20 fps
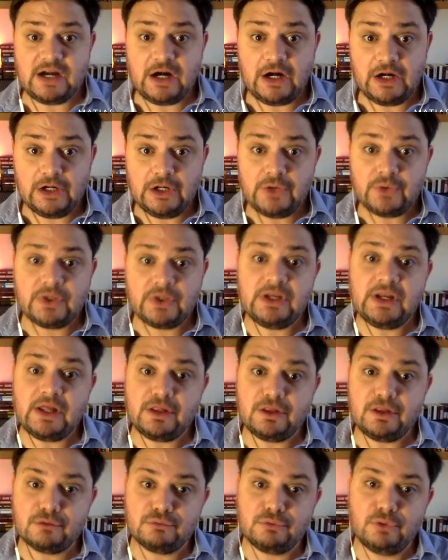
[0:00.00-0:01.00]
are looking at
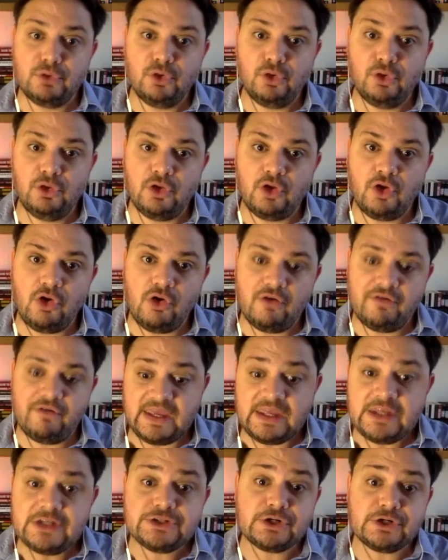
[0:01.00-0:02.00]
the role of
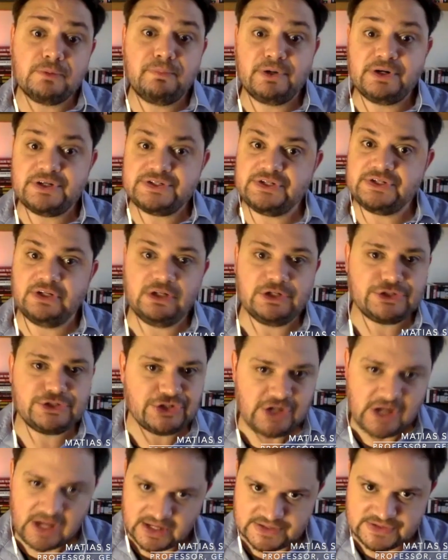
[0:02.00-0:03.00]
interpersonal
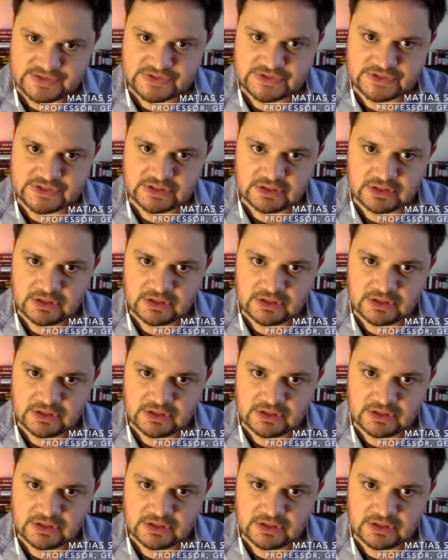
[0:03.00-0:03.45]
trust